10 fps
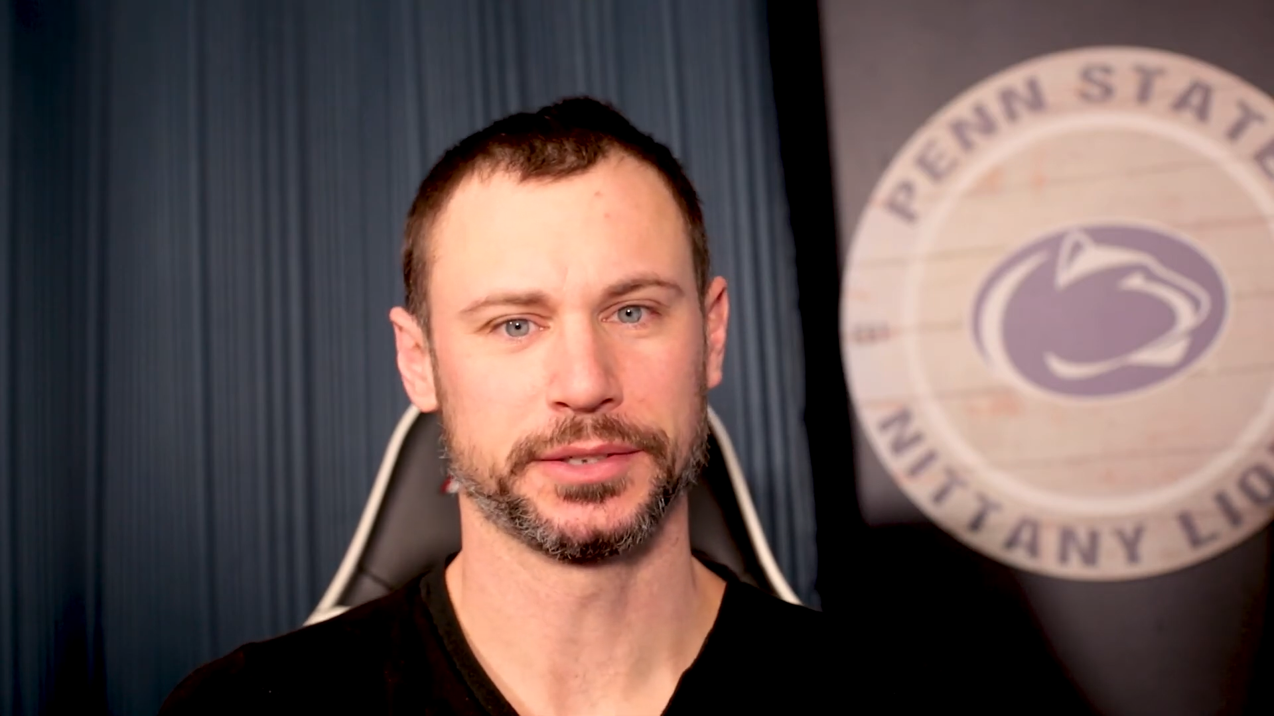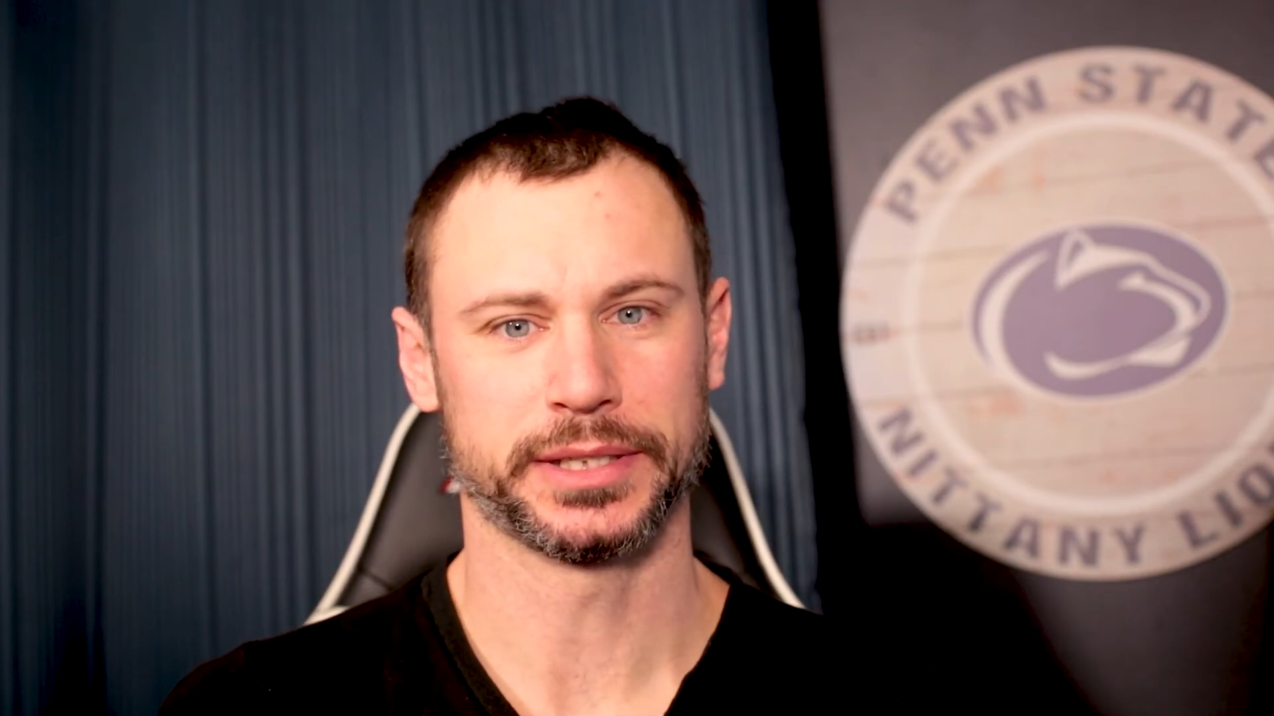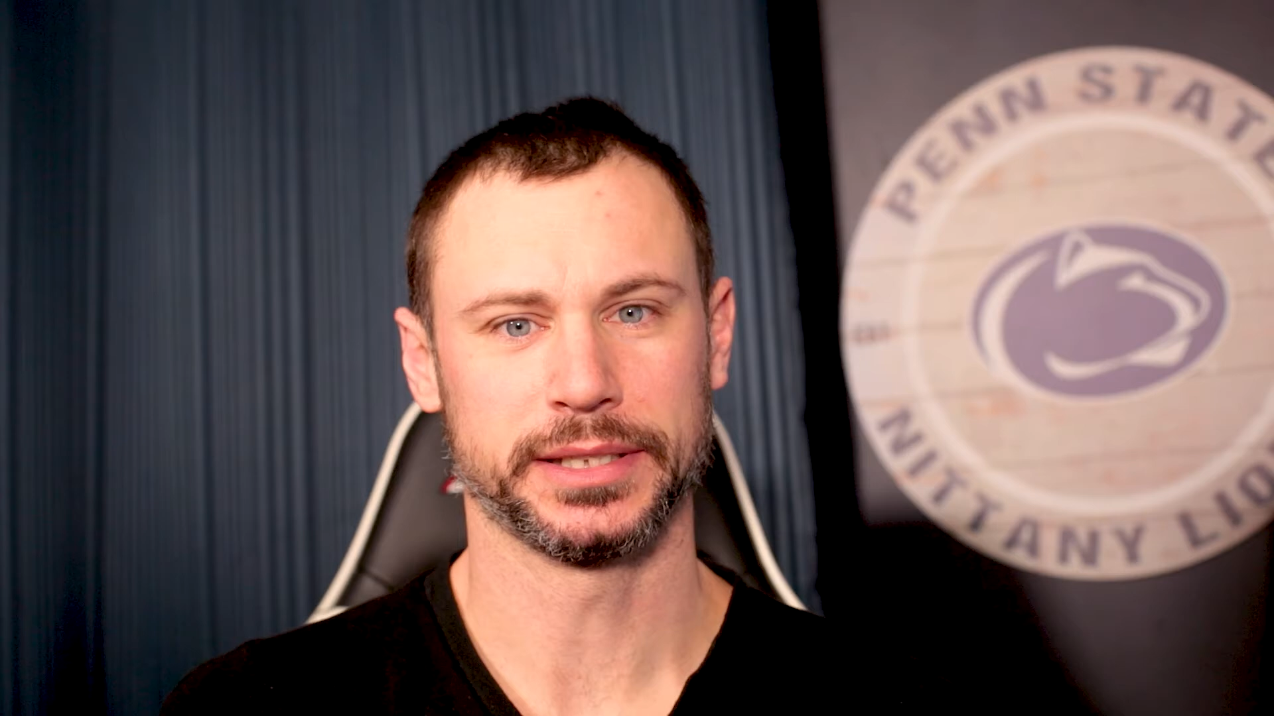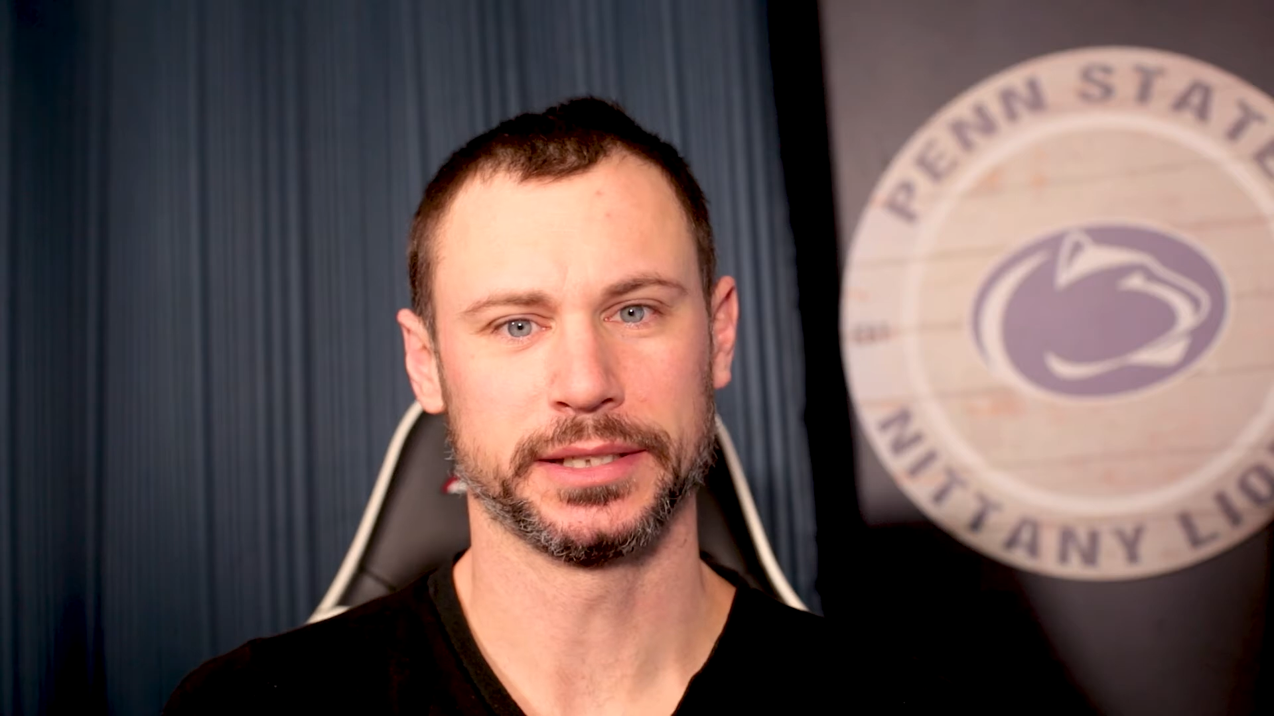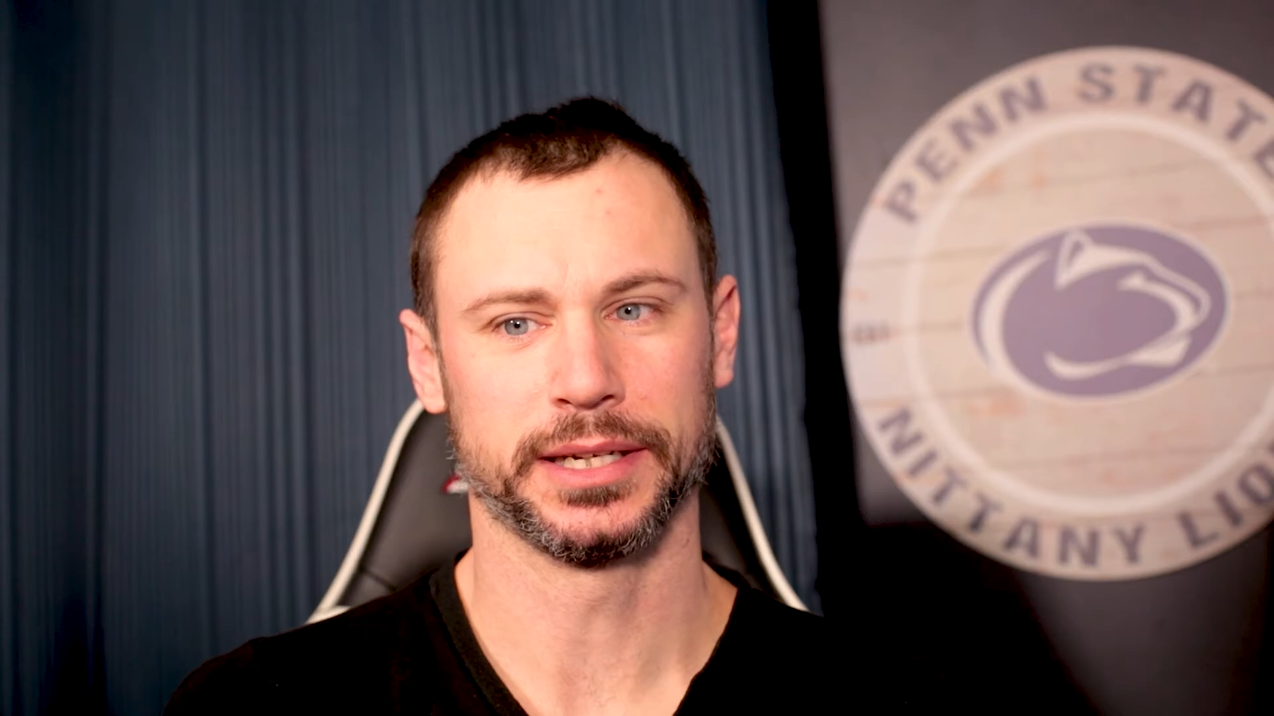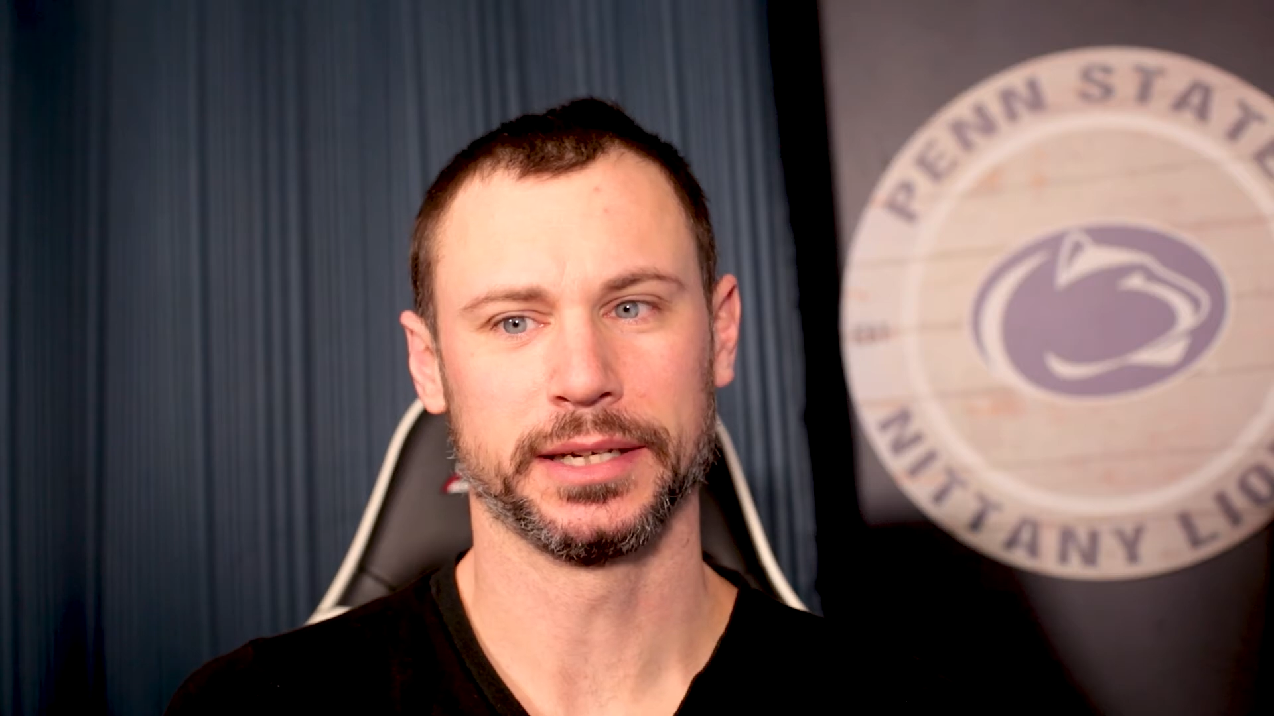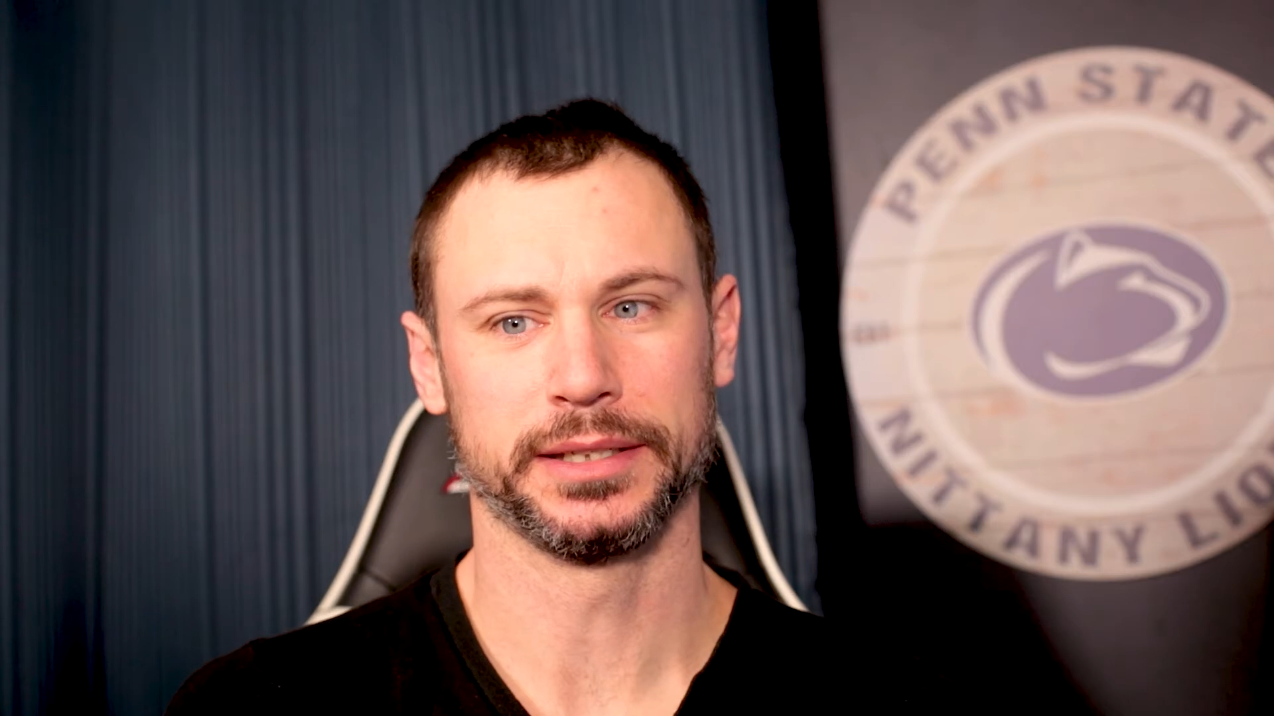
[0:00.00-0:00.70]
looking to